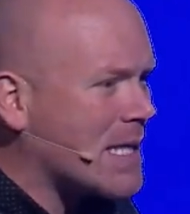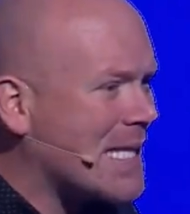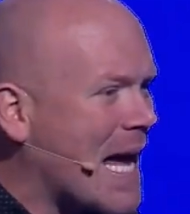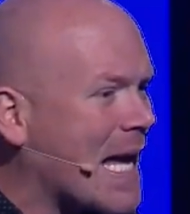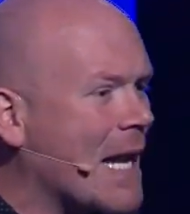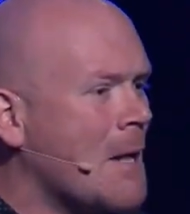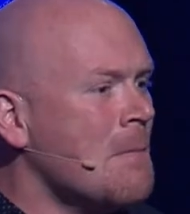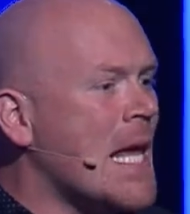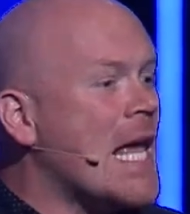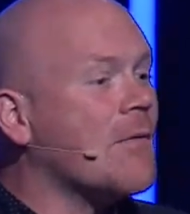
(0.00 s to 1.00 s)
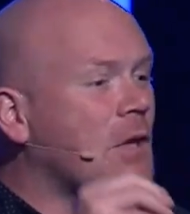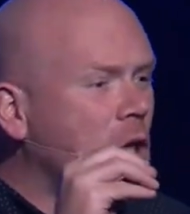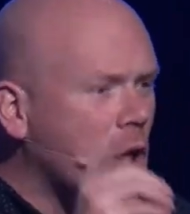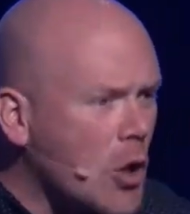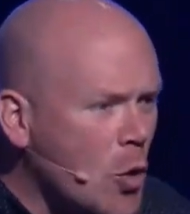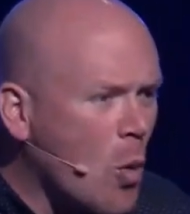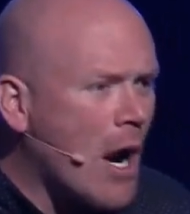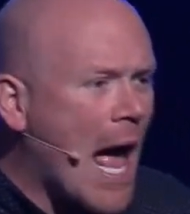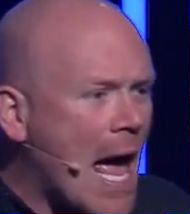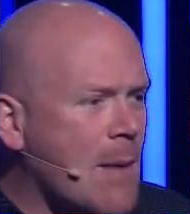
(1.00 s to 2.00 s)
second if you were
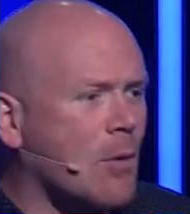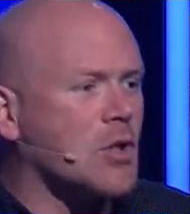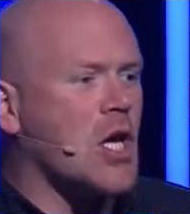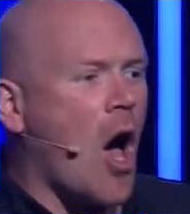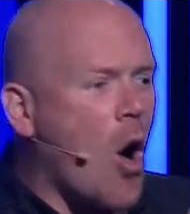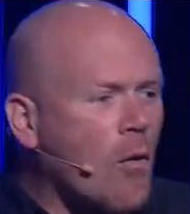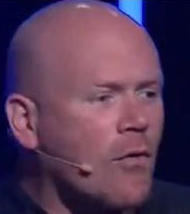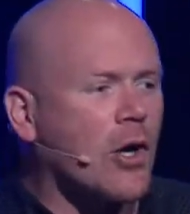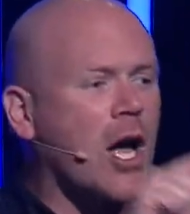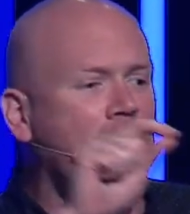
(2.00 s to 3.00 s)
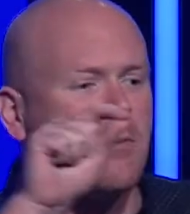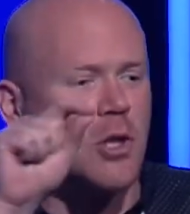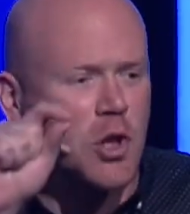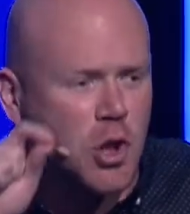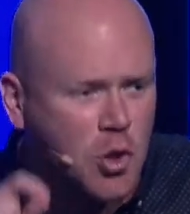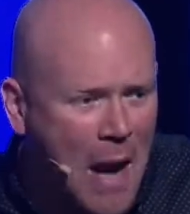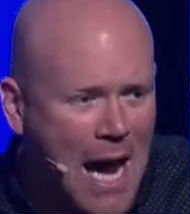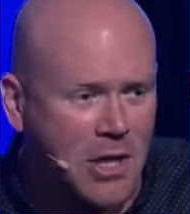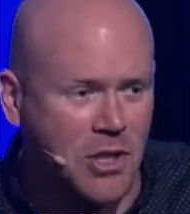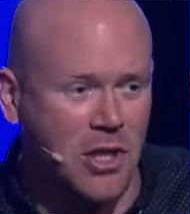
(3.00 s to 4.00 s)
able to overcome
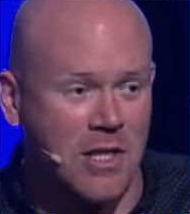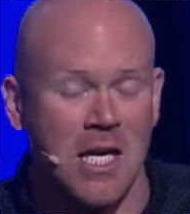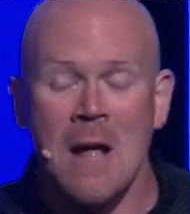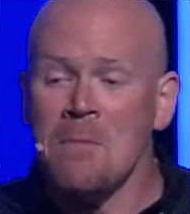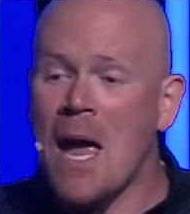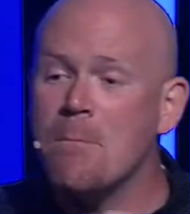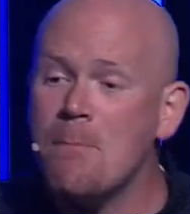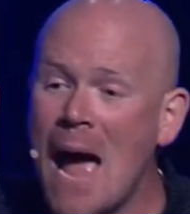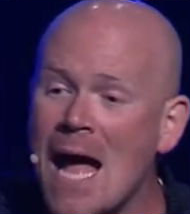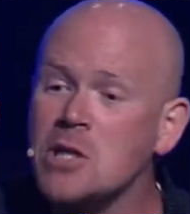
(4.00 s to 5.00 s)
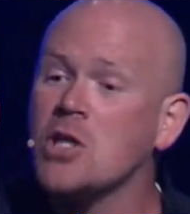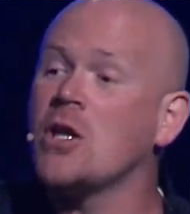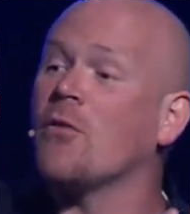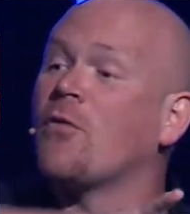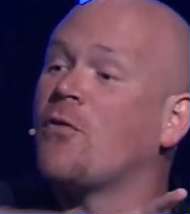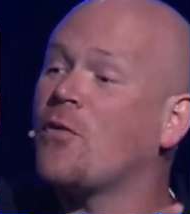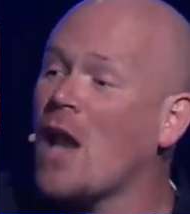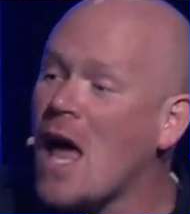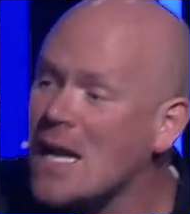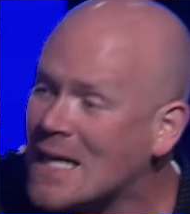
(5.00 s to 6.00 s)
distractions. Imagine the
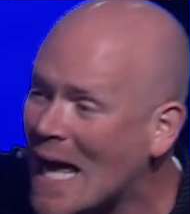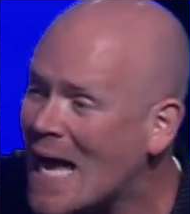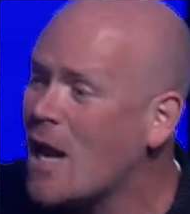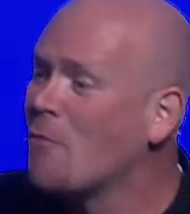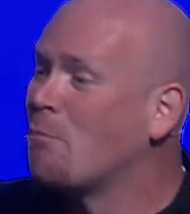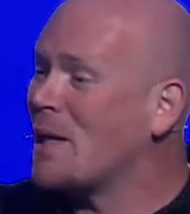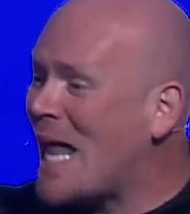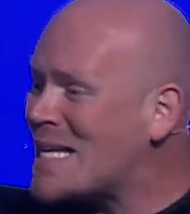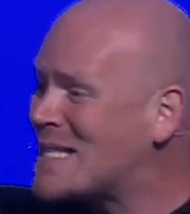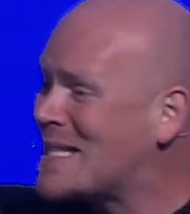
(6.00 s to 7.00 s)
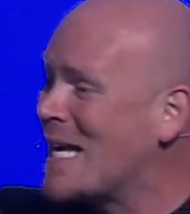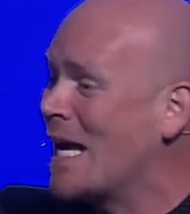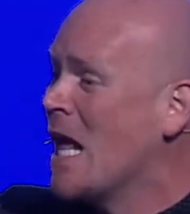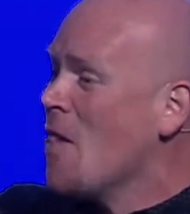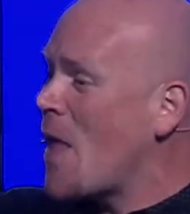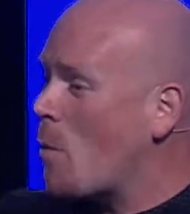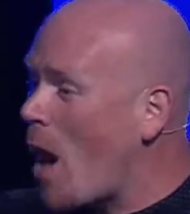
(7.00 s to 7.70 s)
floodgate of blessing that would